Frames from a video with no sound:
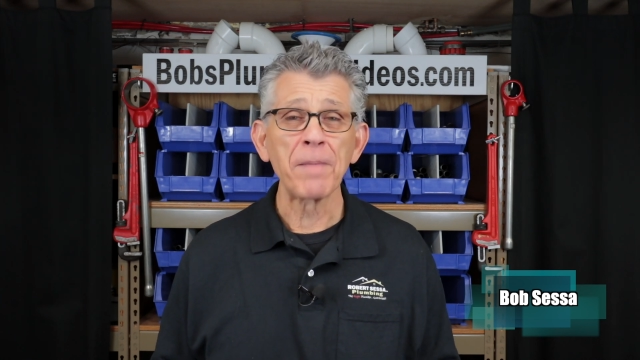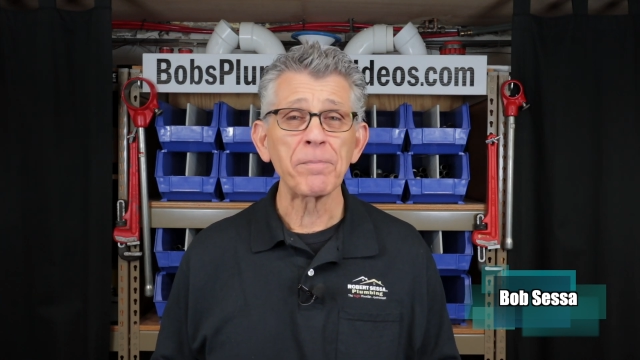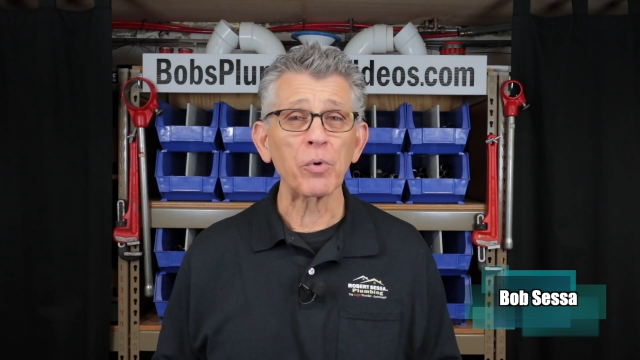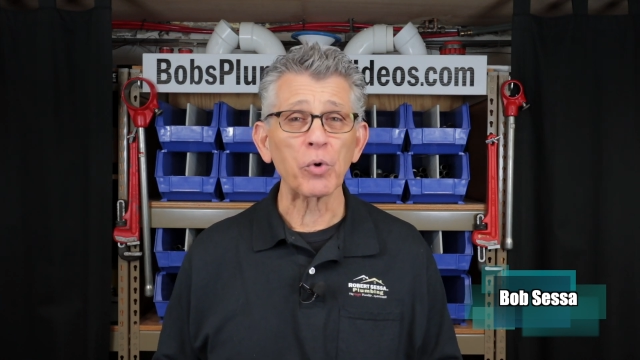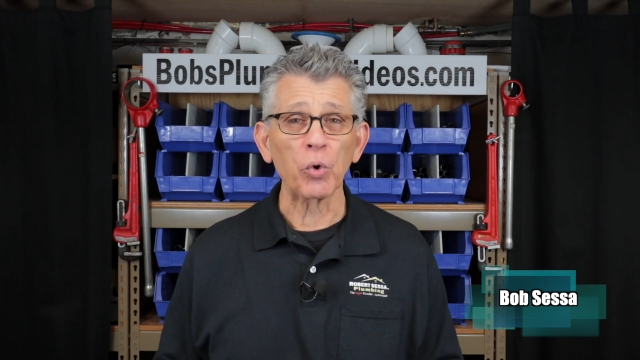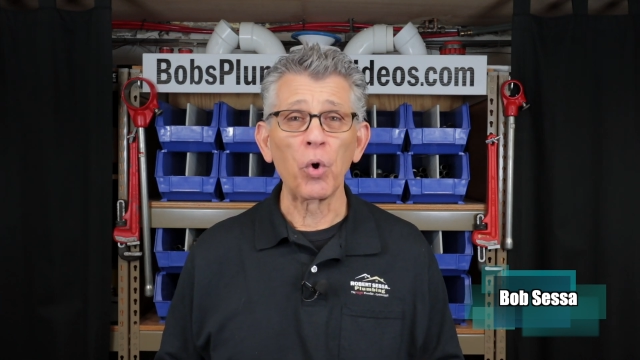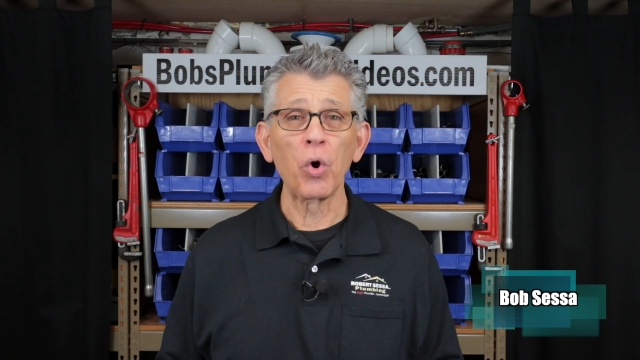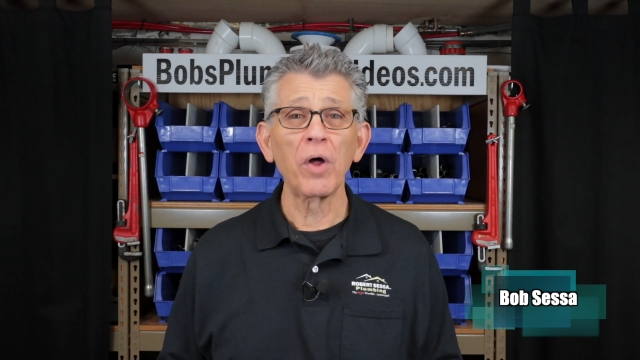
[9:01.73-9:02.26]

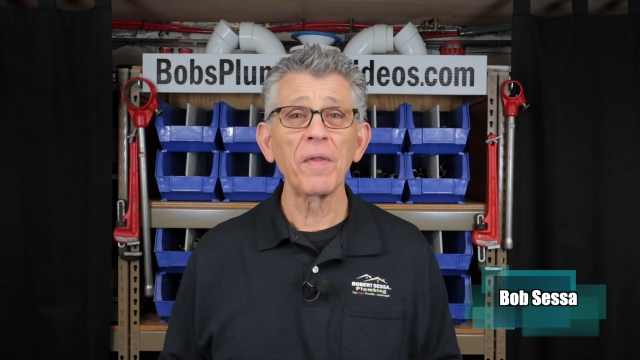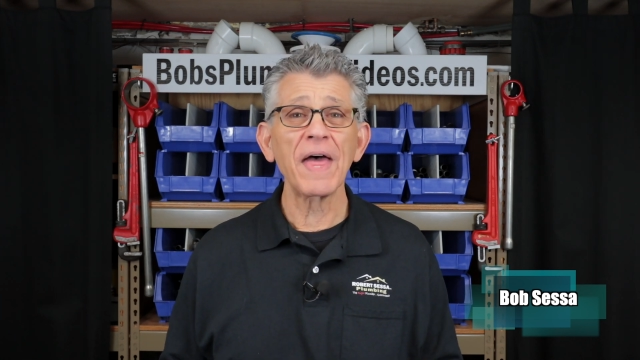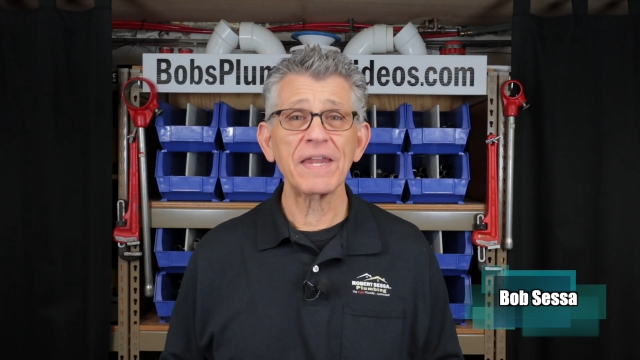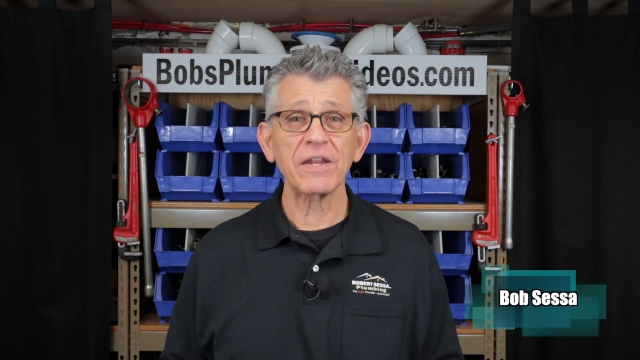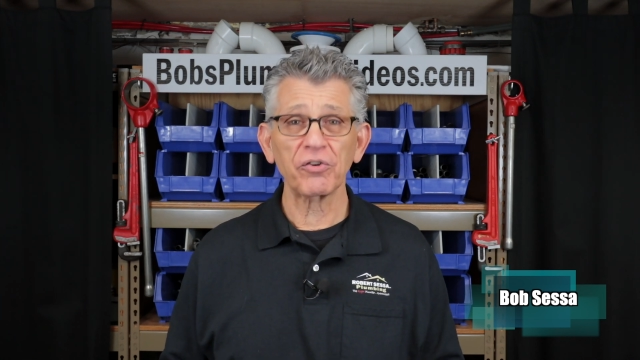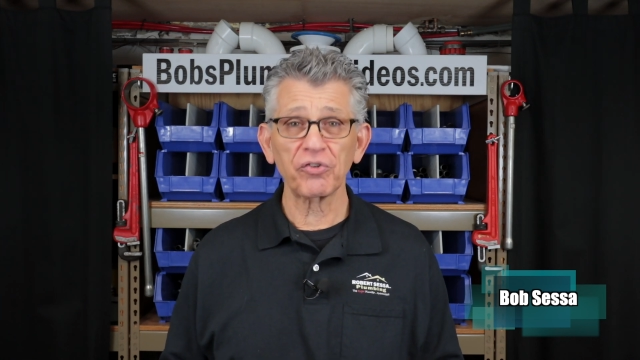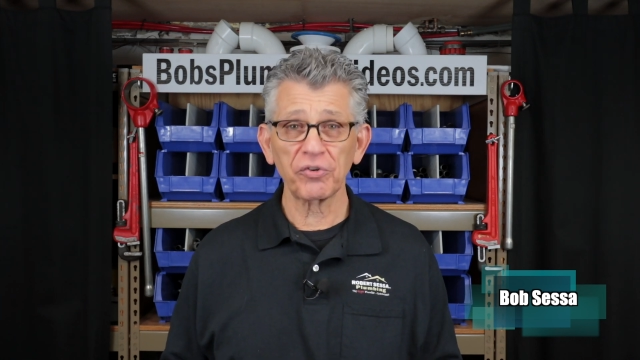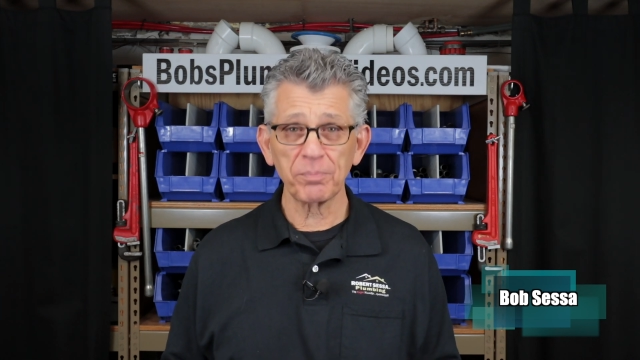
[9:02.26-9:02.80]
but all that
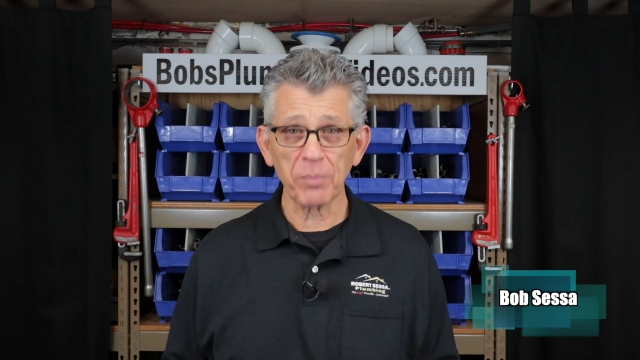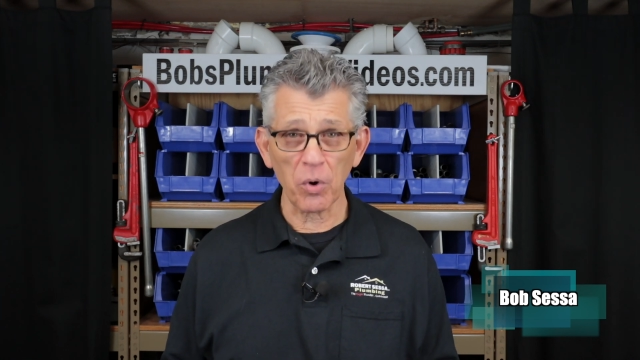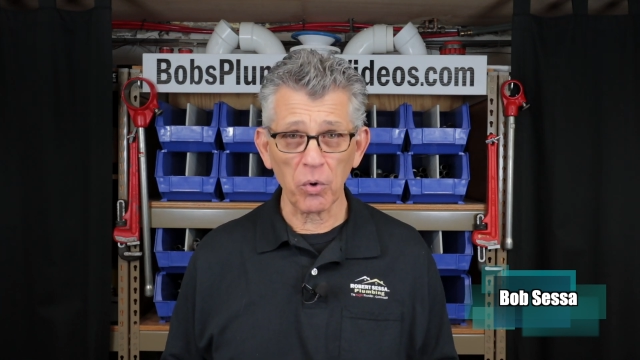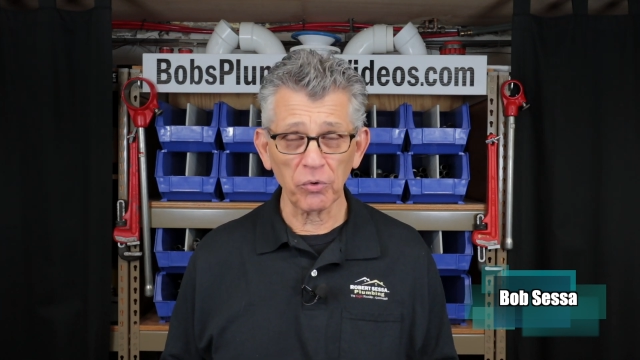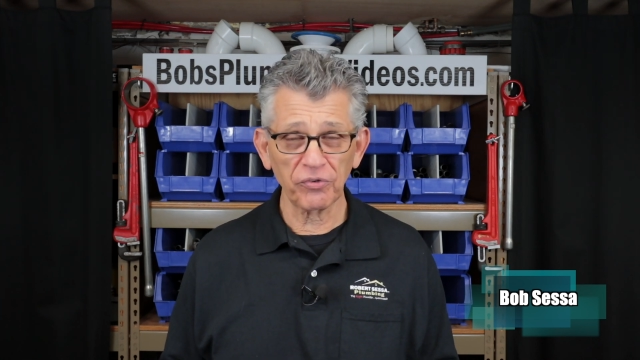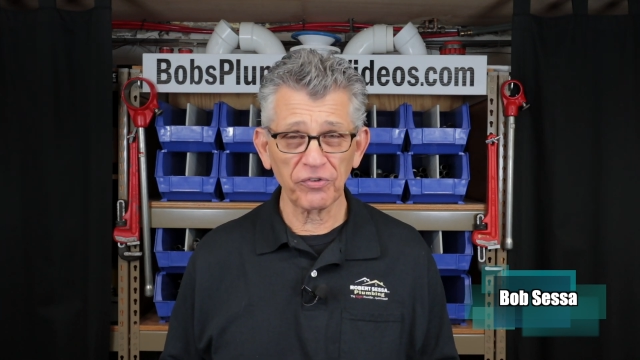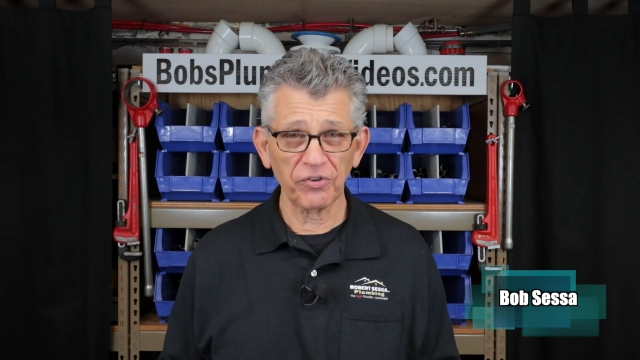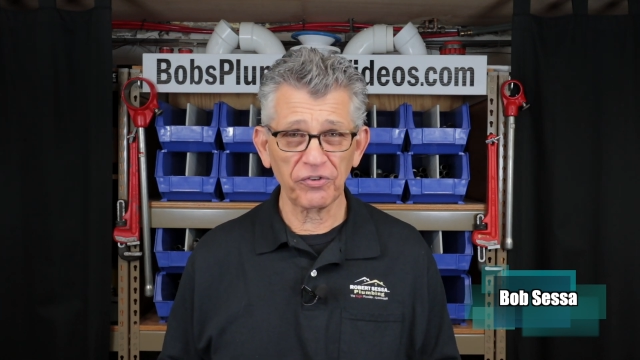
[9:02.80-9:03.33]

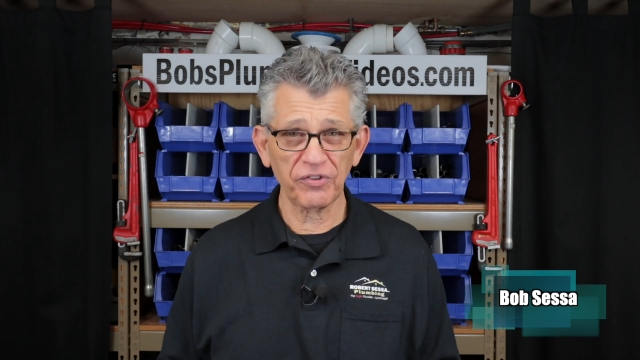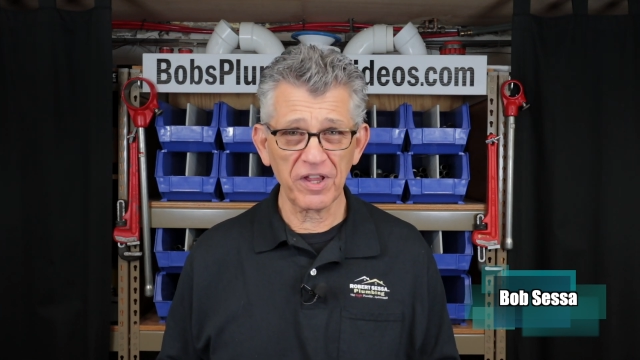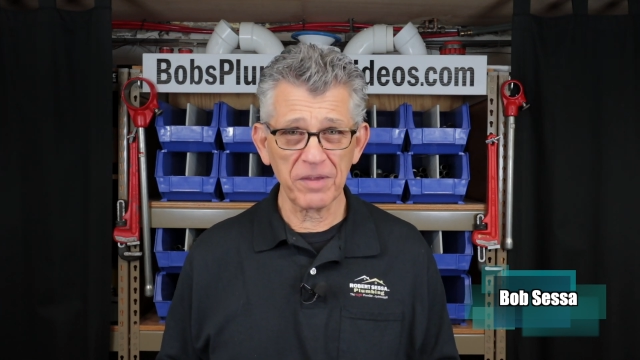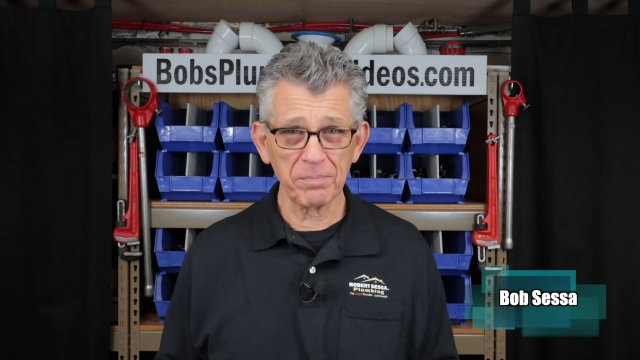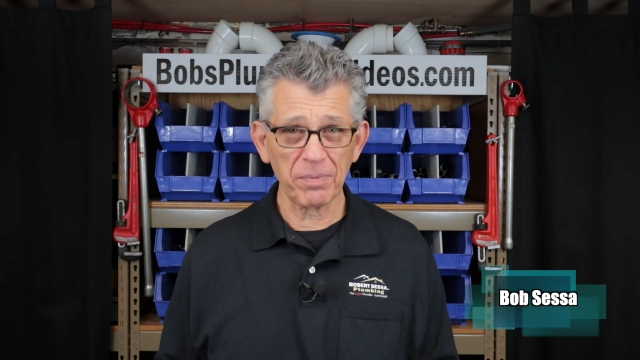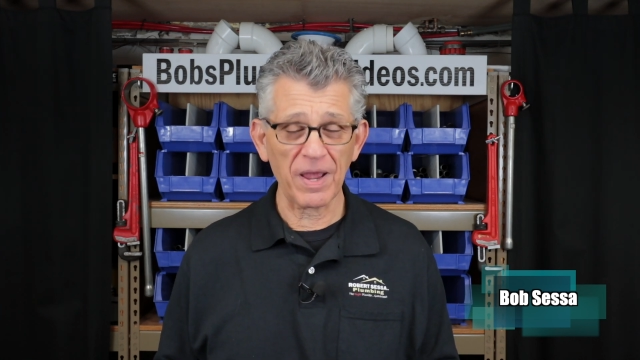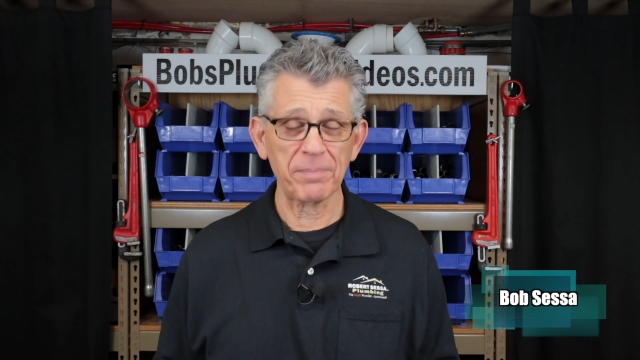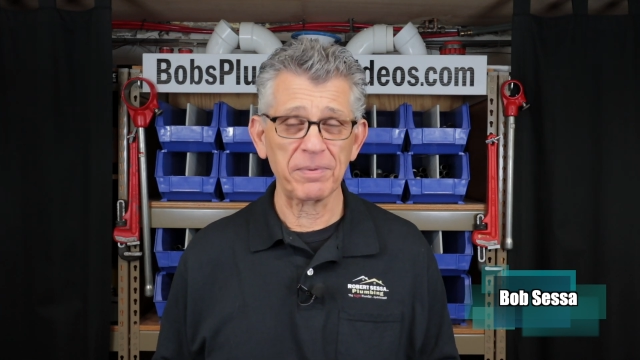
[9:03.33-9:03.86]
exposed
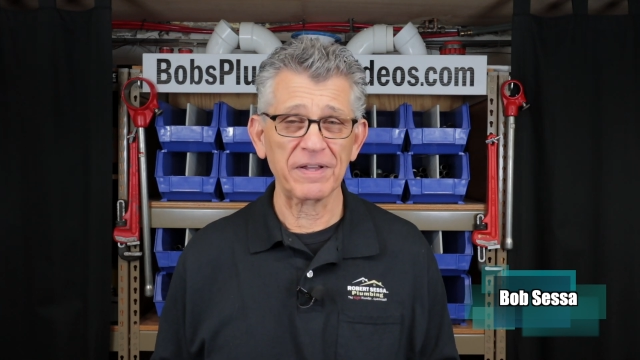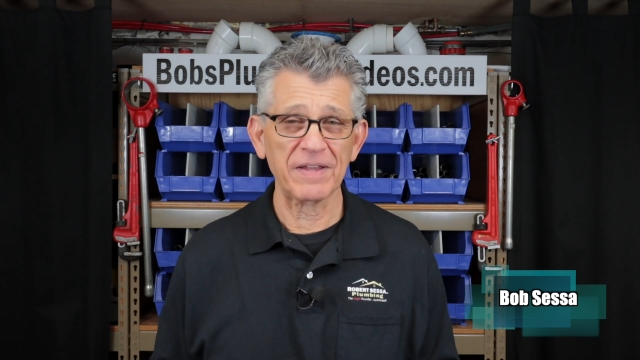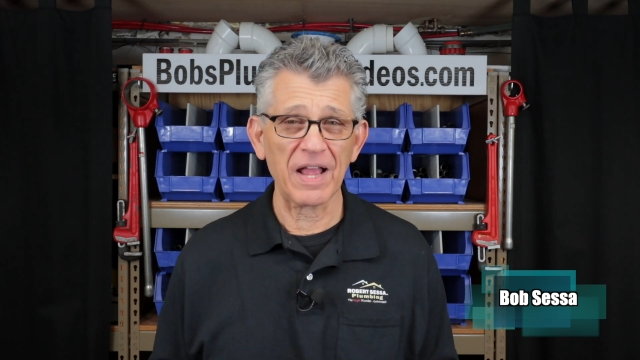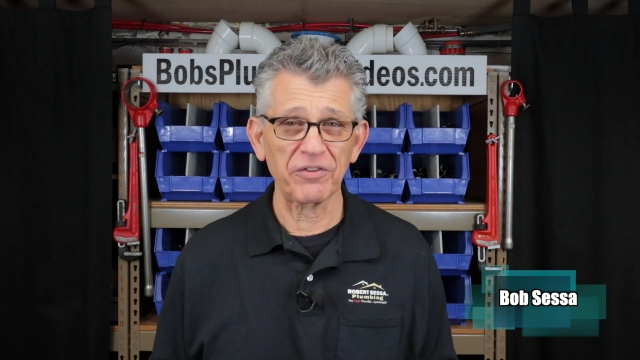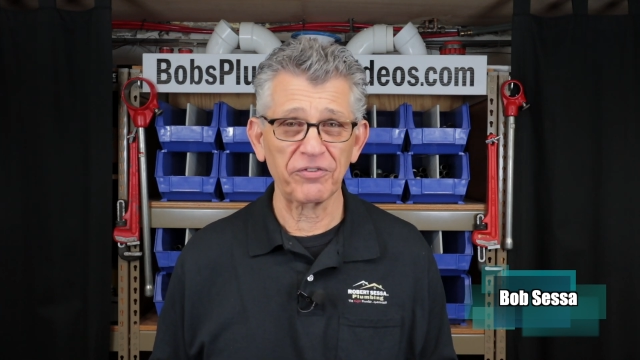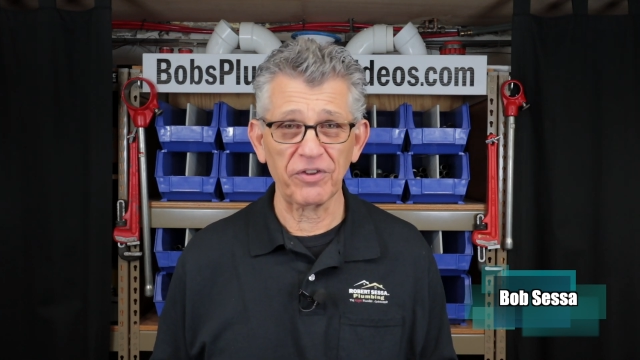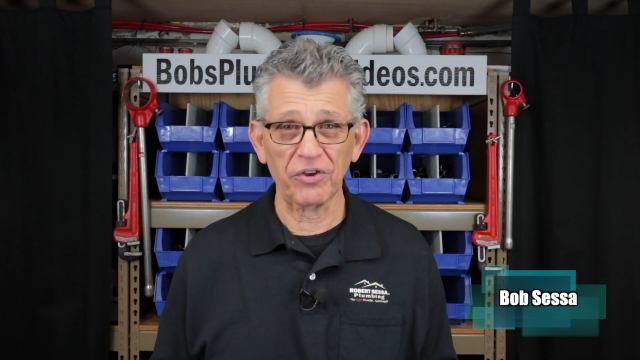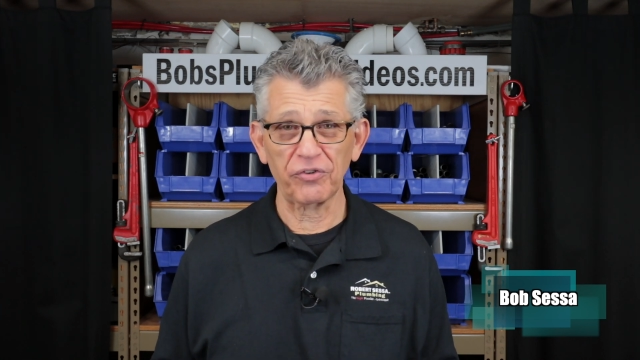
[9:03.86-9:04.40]
steam piping
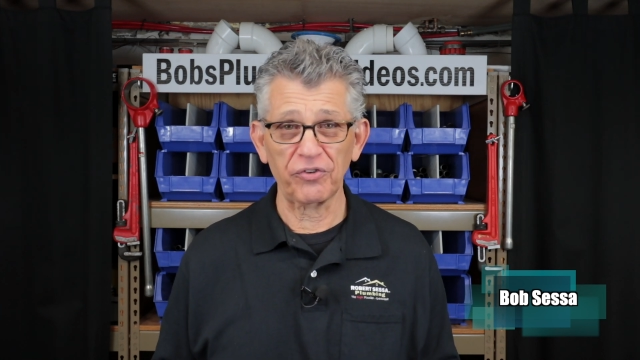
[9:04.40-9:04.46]
downstairs,